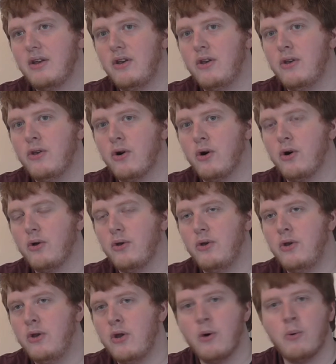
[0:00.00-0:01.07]
Not
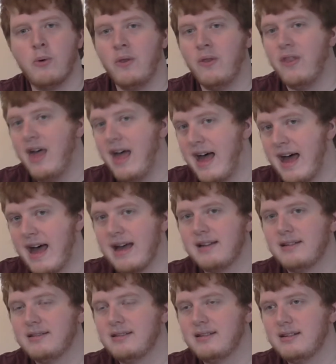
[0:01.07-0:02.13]
no one
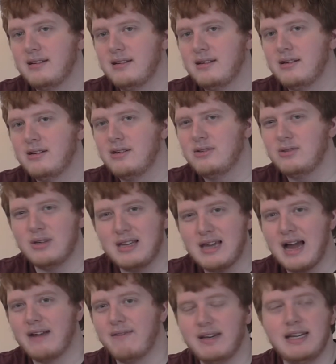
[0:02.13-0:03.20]
there. So you
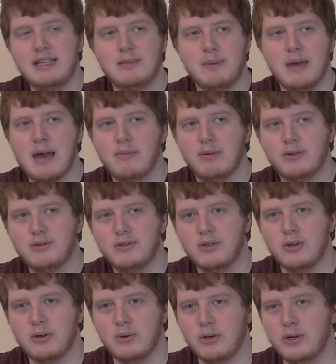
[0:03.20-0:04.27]
kind of need to be able
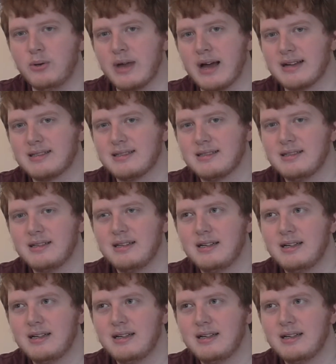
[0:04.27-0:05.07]
to do that.